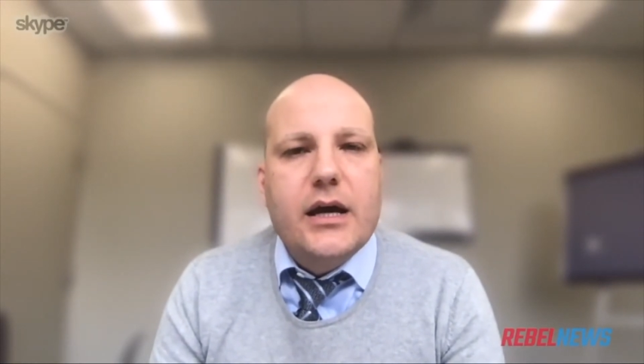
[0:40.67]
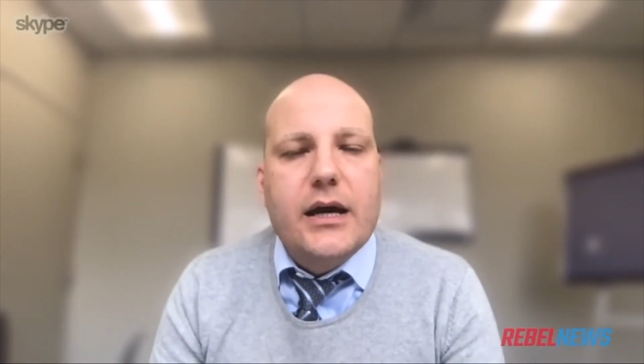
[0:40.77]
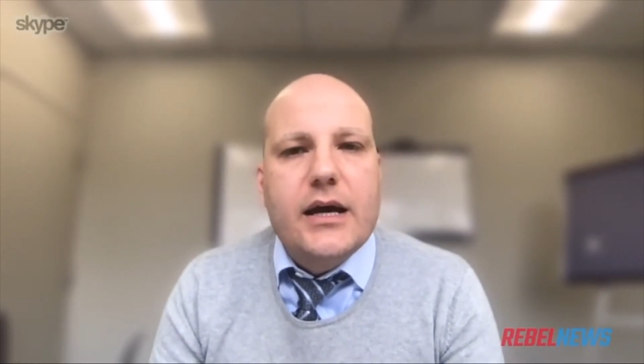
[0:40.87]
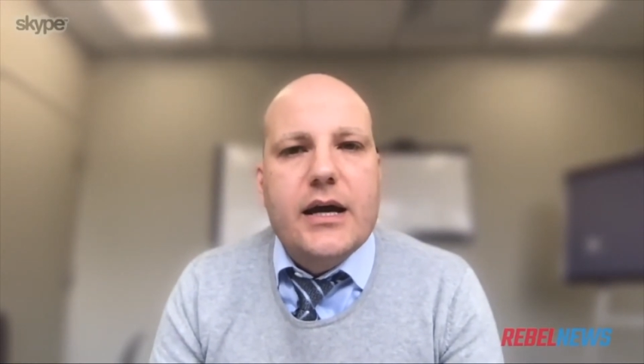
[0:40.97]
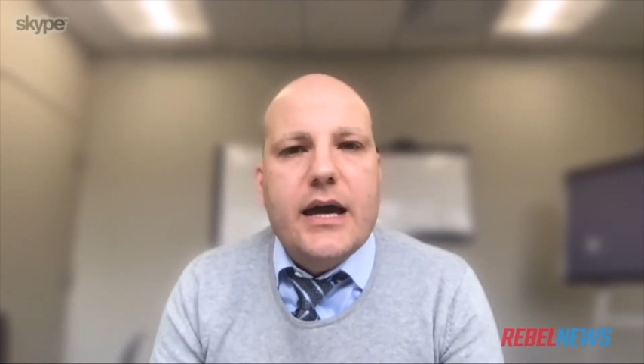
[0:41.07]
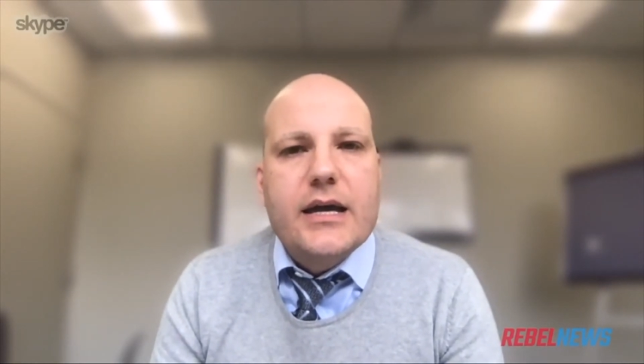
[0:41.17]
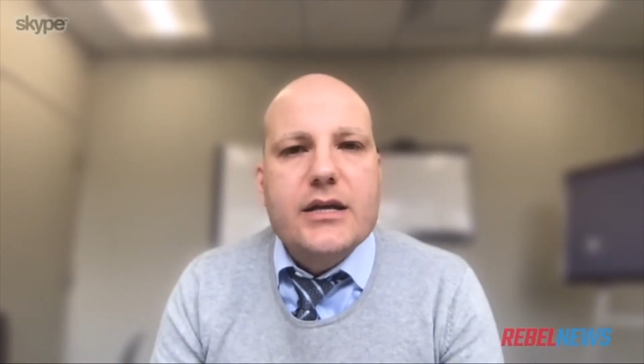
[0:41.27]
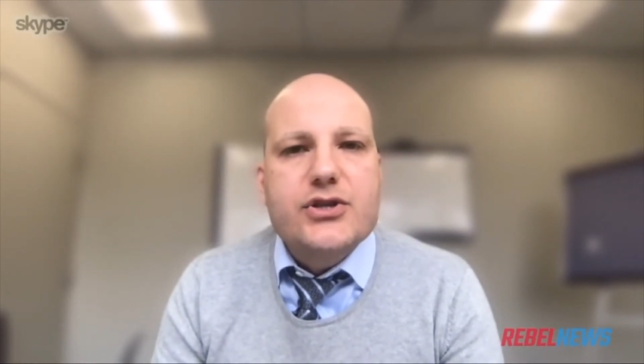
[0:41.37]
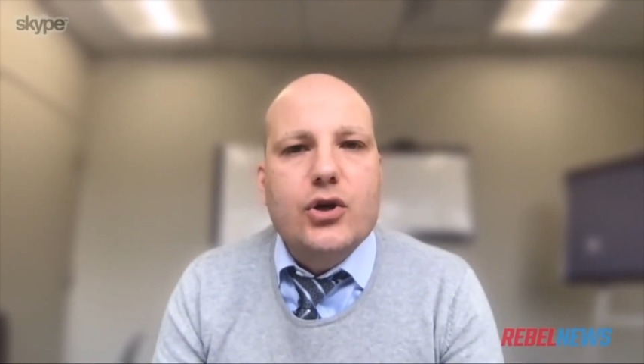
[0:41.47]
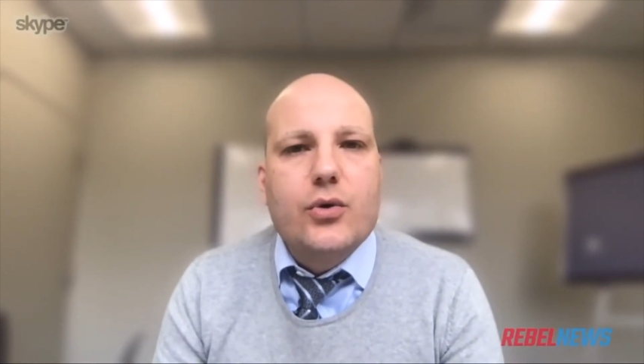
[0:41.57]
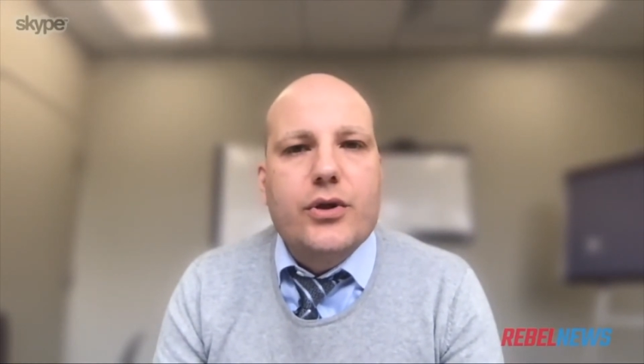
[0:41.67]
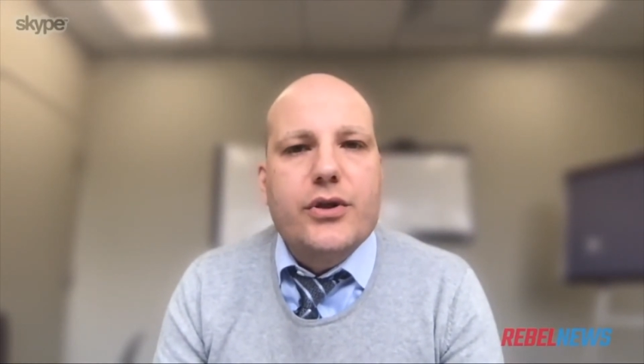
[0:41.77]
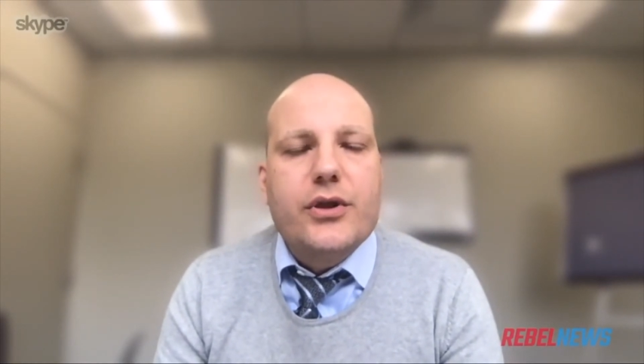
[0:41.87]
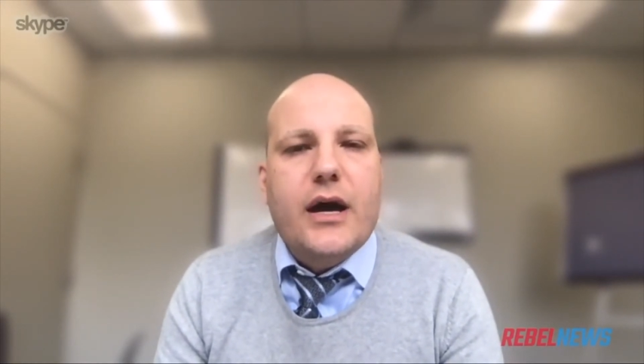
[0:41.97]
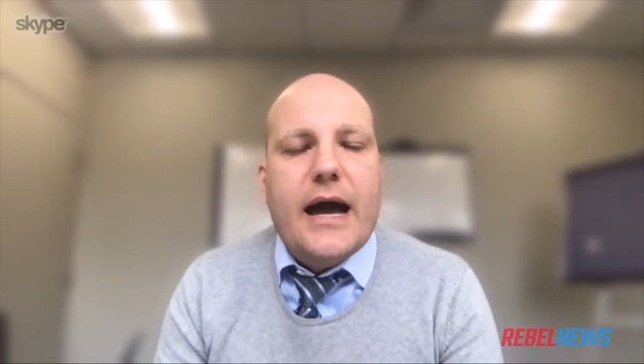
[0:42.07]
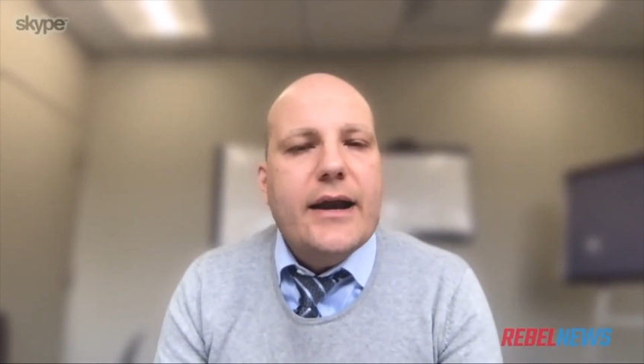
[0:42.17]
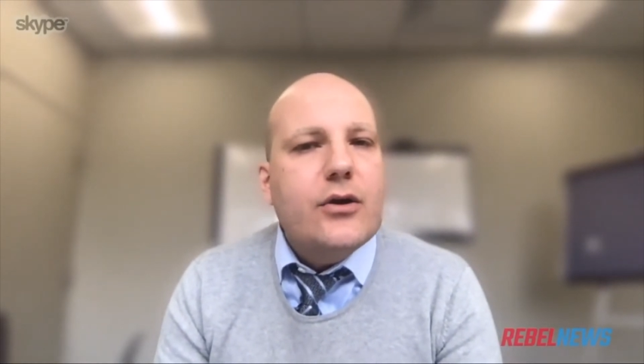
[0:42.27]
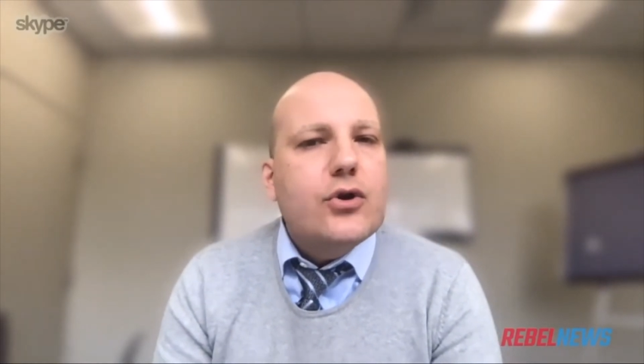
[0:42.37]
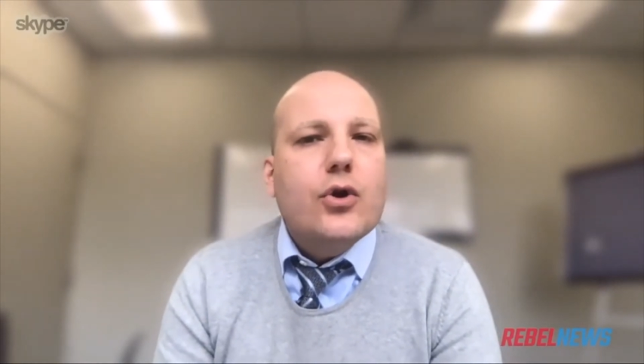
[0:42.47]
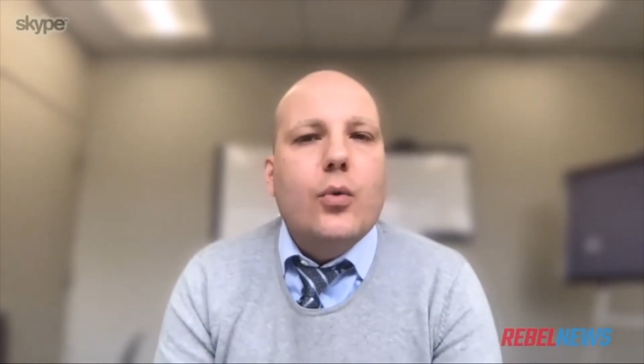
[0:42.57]
And so
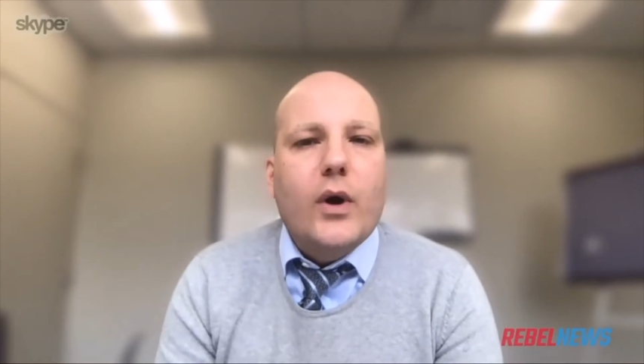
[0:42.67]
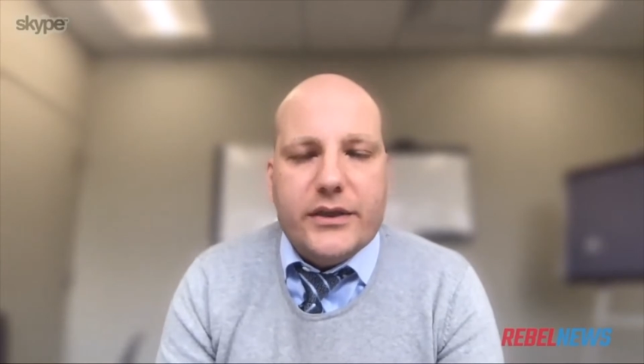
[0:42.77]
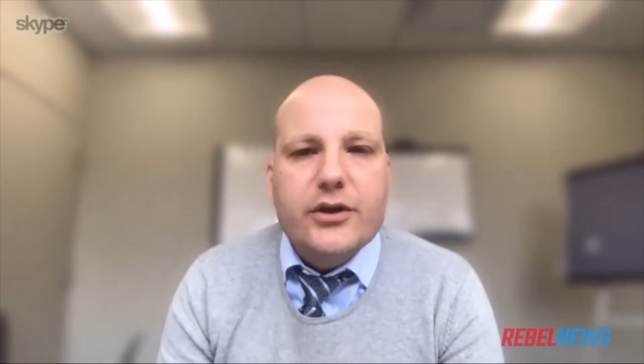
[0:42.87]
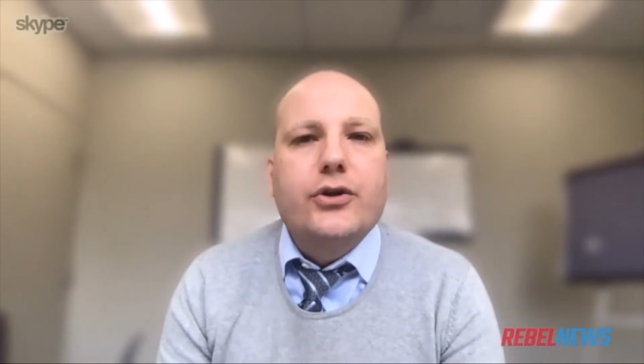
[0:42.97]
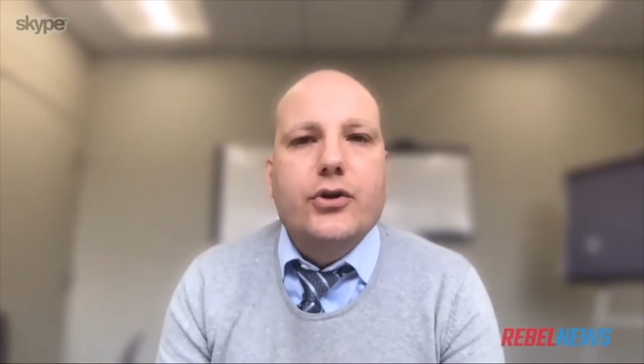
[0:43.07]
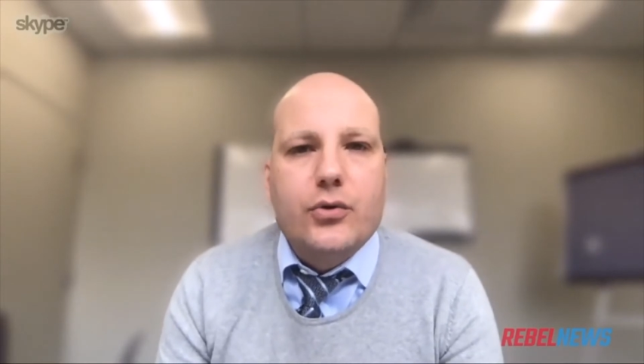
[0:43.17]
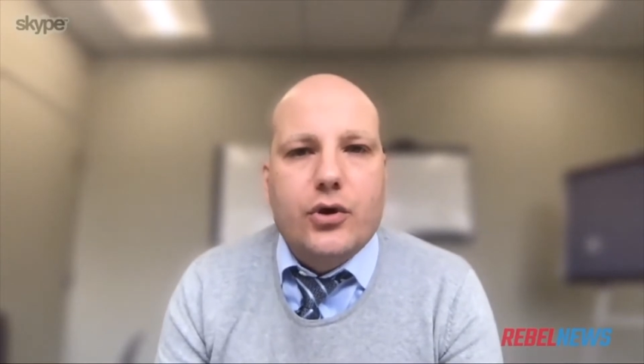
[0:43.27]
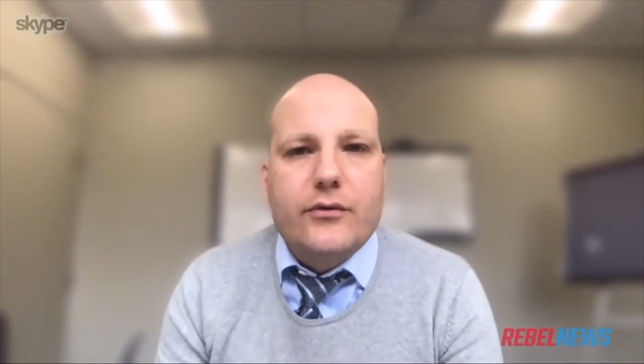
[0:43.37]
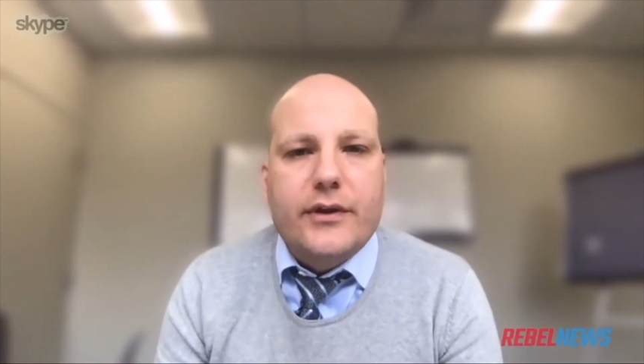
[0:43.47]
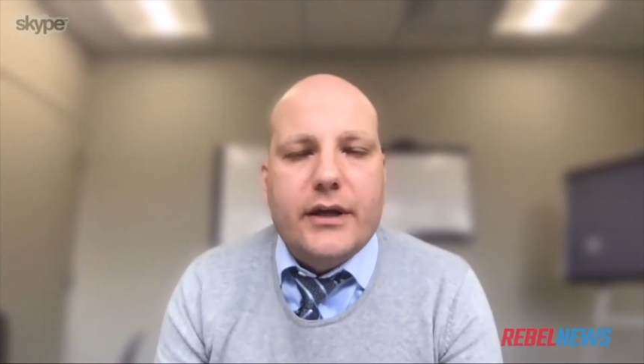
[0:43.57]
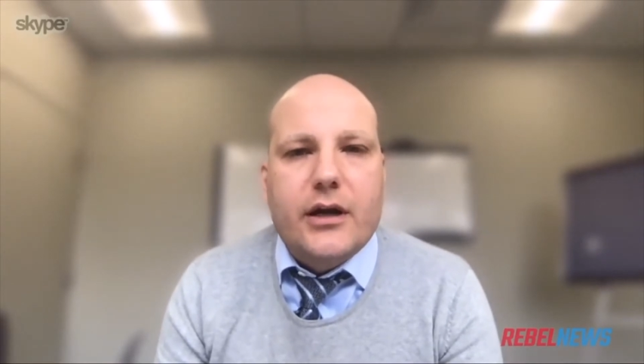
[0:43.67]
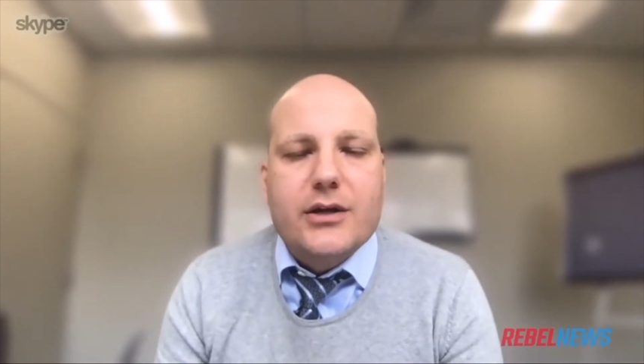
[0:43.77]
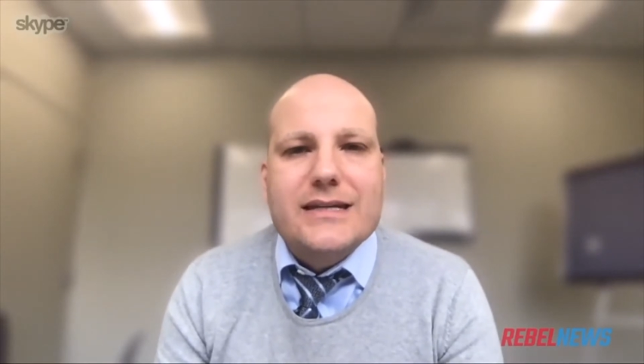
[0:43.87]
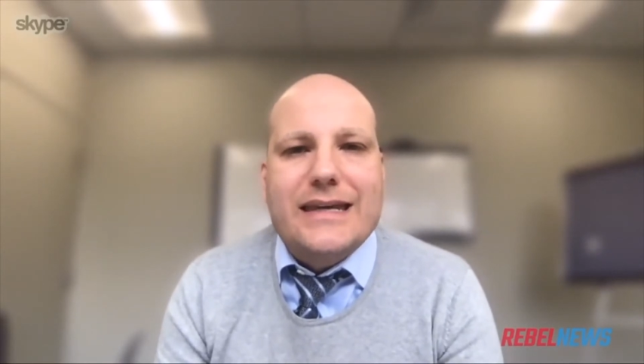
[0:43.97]
I don't know what they're doing over there.